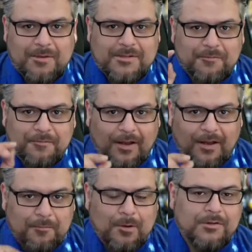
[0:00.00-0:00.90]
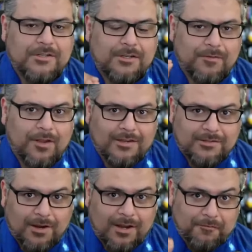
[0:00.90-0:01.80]
me some fire emojis if you guys
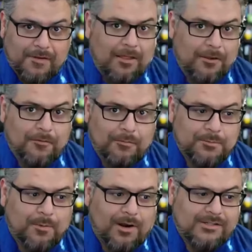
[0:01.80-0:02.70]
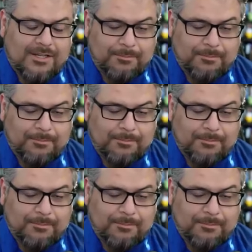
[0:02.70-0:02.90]
are getting value from this process.